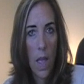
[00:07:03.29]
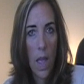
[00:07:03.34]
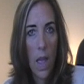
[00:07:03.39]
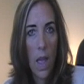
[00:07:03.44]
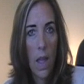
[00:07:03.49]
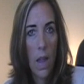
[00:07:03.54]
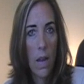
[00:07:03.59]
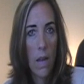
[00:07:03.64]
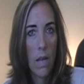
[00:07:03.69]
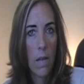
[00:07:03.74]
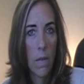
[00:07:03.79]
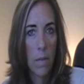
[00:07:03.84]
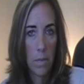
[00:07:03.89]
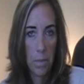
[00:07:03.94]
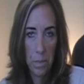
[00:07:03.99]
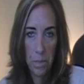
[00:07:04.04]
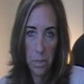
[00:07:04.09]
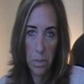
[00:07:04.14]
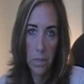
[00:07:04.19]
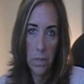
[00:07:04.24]
And
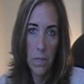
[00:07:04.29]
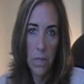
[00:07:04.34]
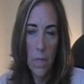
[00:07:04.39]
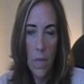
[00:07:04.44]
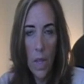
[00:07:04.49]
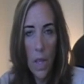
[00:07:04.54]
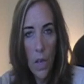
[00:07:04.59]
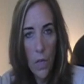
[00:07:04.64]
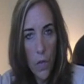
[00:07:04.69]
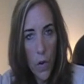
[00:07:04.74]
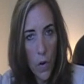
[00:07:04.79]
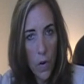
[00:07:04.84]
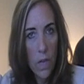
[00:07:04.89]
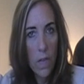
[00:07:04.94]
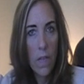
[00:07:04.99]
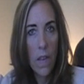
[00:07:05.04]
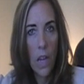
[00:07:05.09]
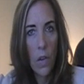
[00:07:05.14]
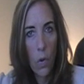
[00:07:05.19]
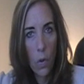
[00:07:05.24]
if you're in
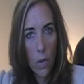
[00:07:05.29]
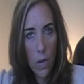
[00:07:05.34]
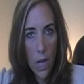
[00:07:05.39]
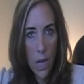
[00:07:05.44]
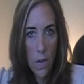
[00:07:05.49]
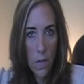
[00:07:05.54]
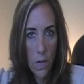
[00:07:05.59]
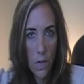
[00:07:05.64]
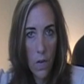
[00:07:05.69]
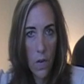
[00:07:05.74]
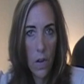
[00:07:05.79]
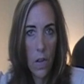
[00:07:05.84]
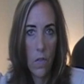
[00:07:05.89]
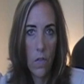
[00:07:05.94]
Central or Eastern,